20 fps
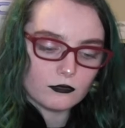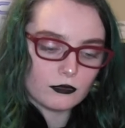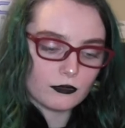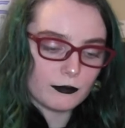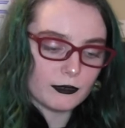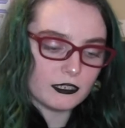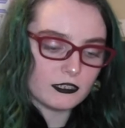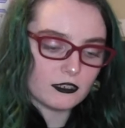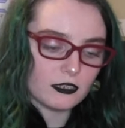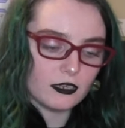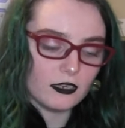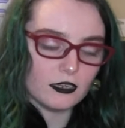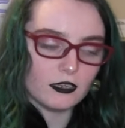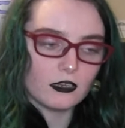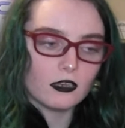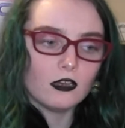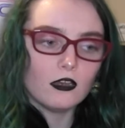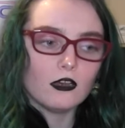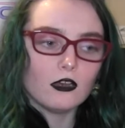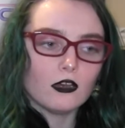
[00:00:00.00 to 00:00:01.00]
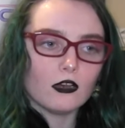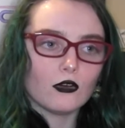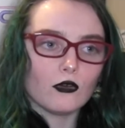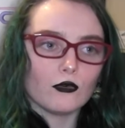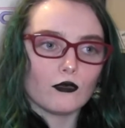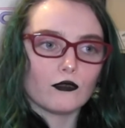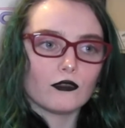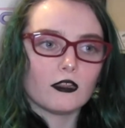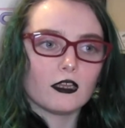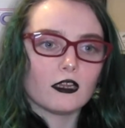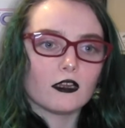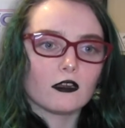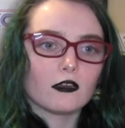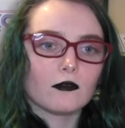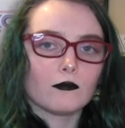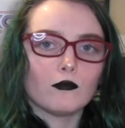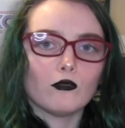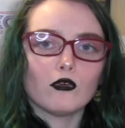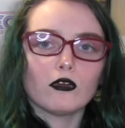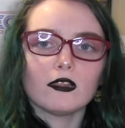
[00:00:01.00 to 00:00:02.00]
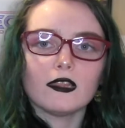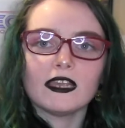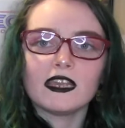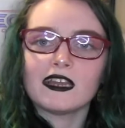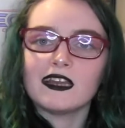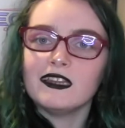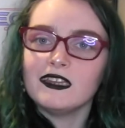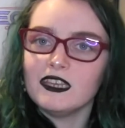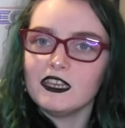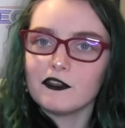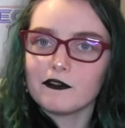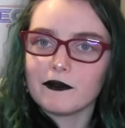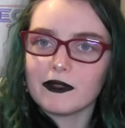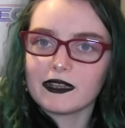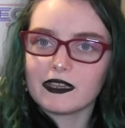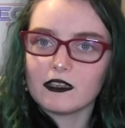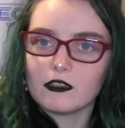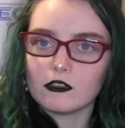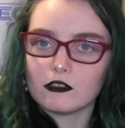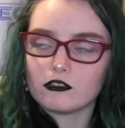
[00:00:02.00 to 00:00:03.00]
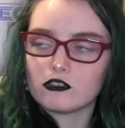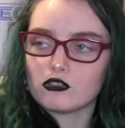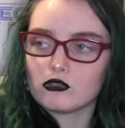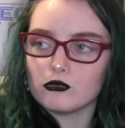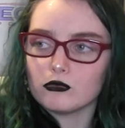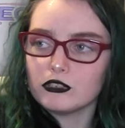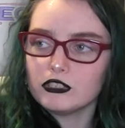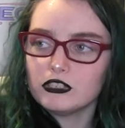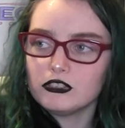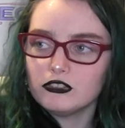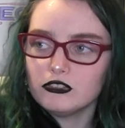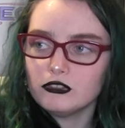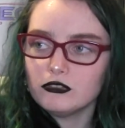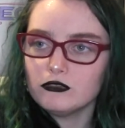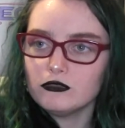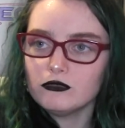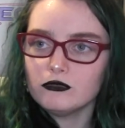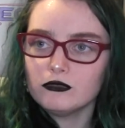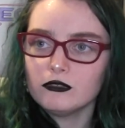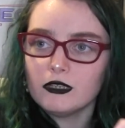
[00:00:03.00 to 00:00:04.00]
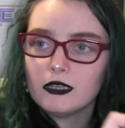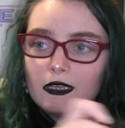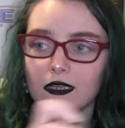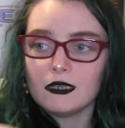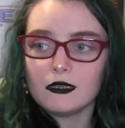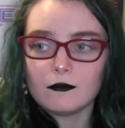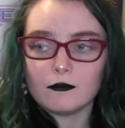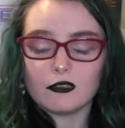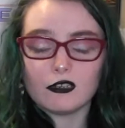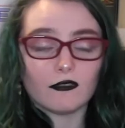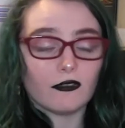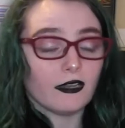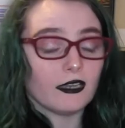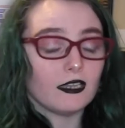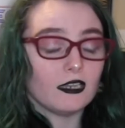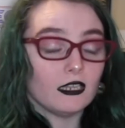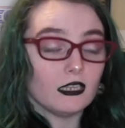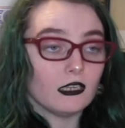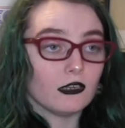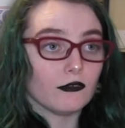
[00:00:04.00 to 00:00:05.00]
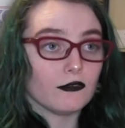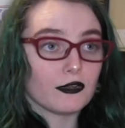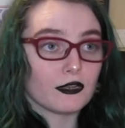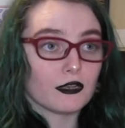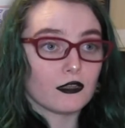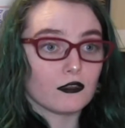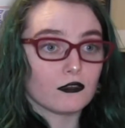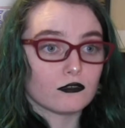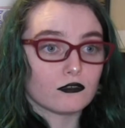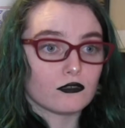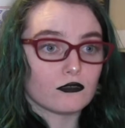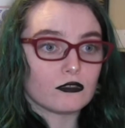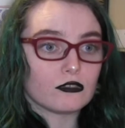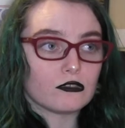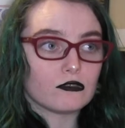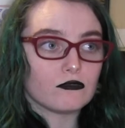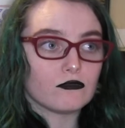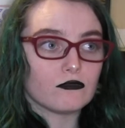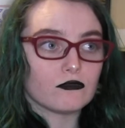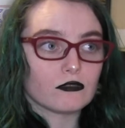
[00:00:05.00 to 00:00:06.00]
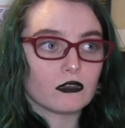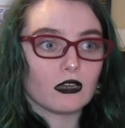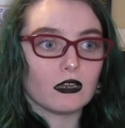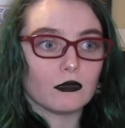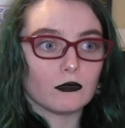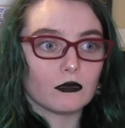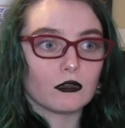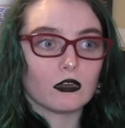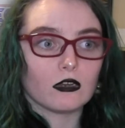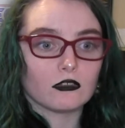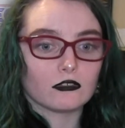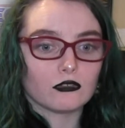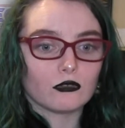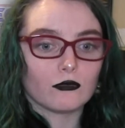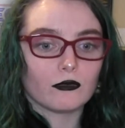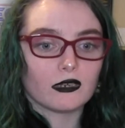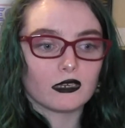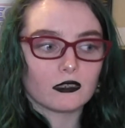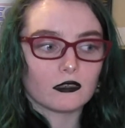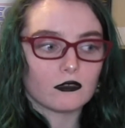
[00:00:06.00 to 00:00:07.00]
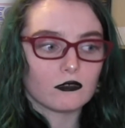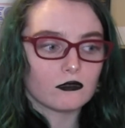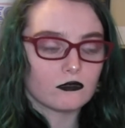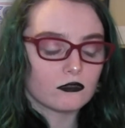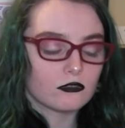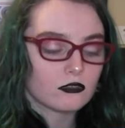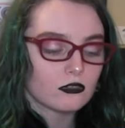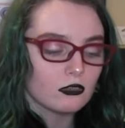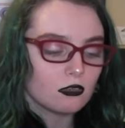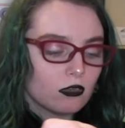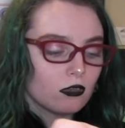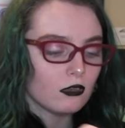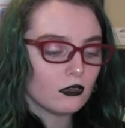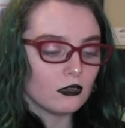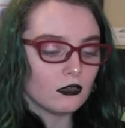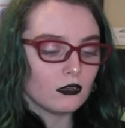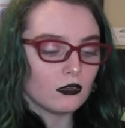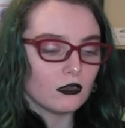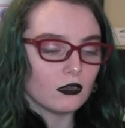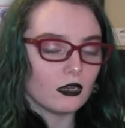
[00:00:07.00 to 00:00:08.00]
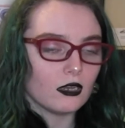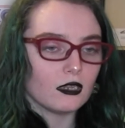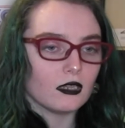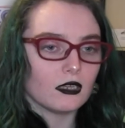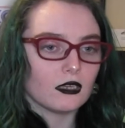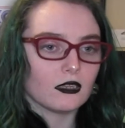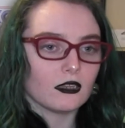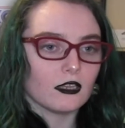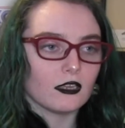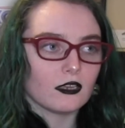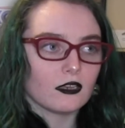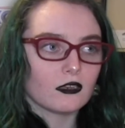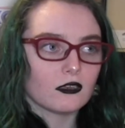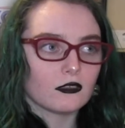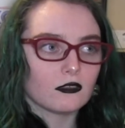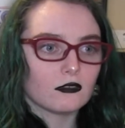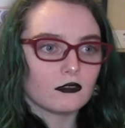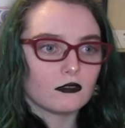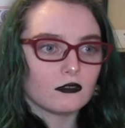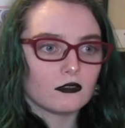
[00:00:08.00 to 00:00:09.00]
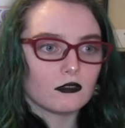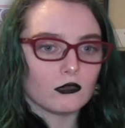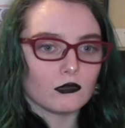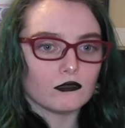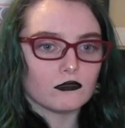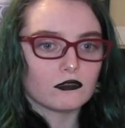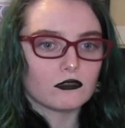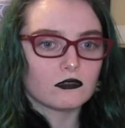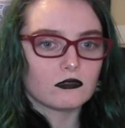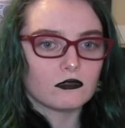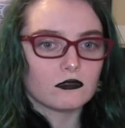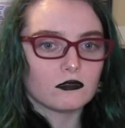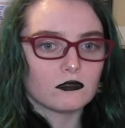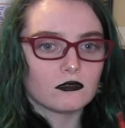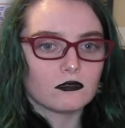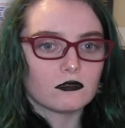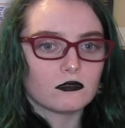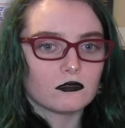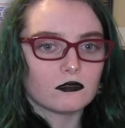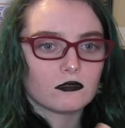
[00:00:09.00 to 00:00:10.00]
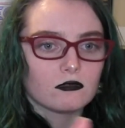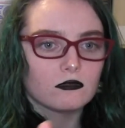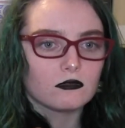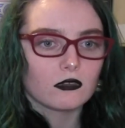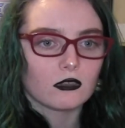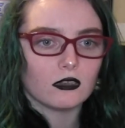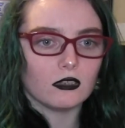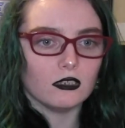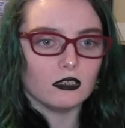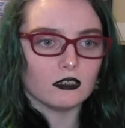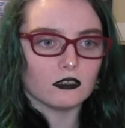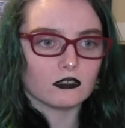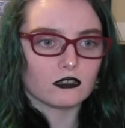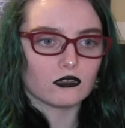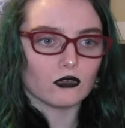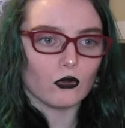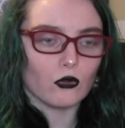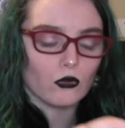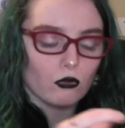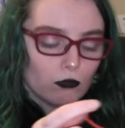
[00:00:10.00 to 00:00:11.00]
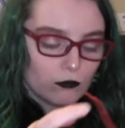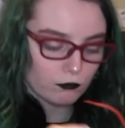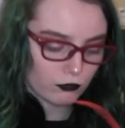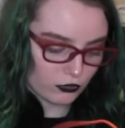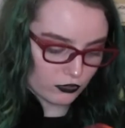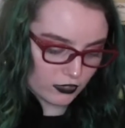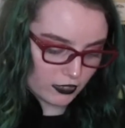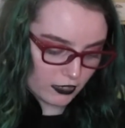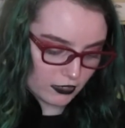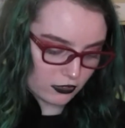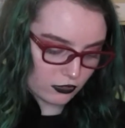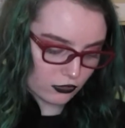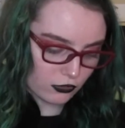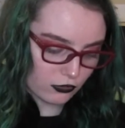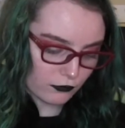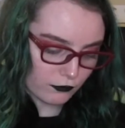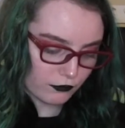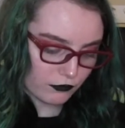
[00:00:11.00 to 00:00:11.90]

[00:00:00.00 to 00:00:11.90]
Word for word: what am I saying? Oh, they're more like an Irregular Choice shoe. But if I had irregular toy shoes, I would also wear those. I'd get like those clear sole protector